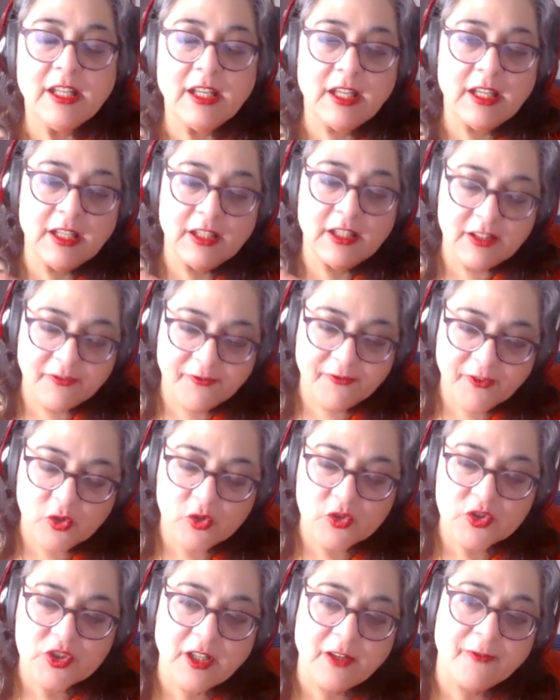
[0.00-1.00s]
in the
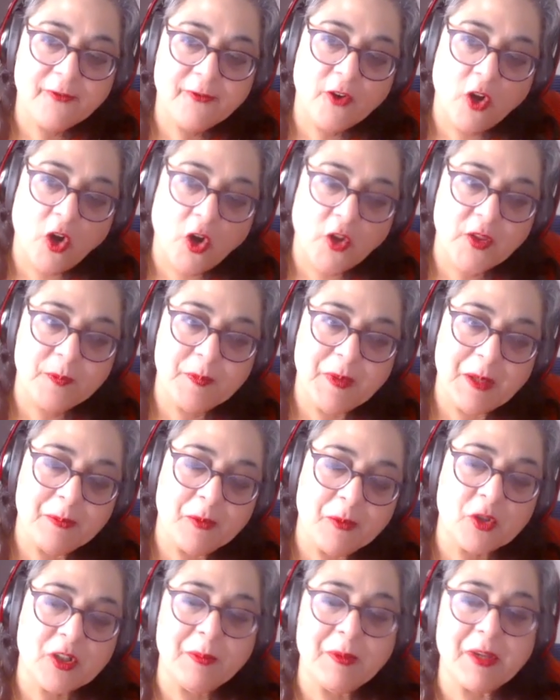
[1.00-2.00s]
future for other
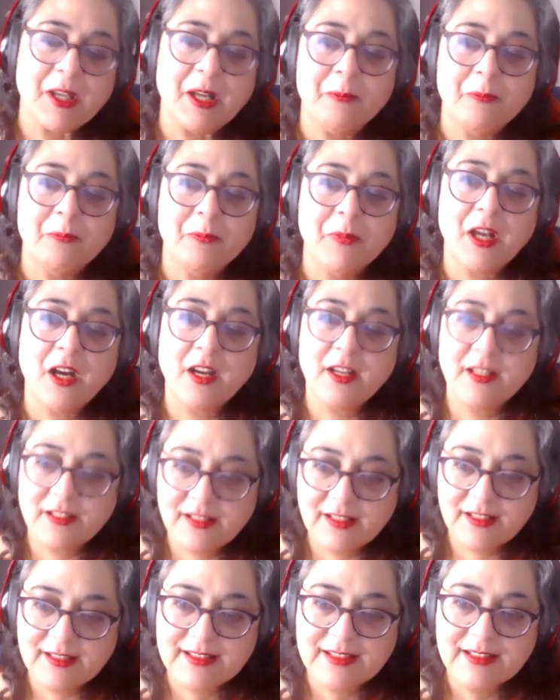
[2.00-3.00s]
people coming up behind
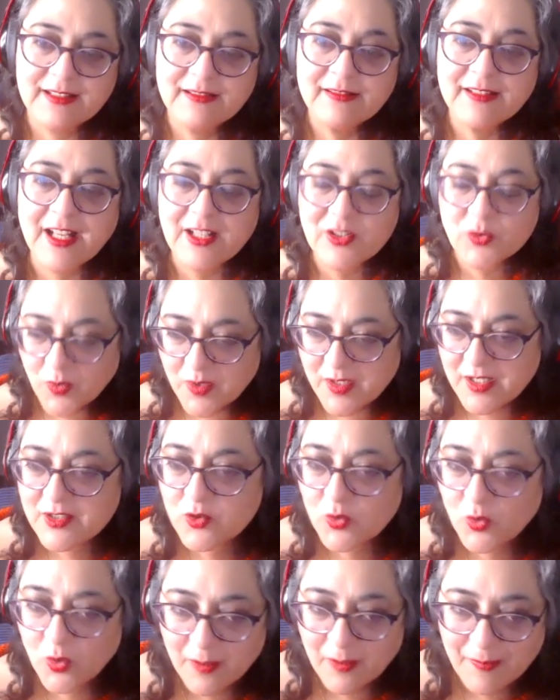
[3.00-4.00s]
us. That's what it's
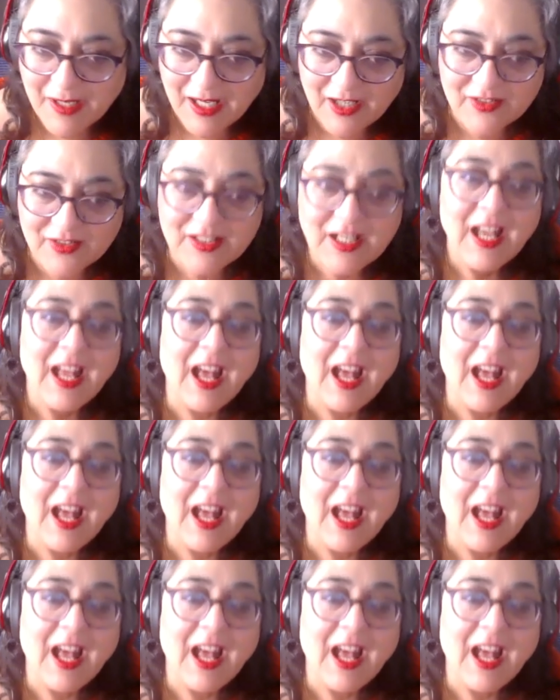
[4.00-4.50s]
all about.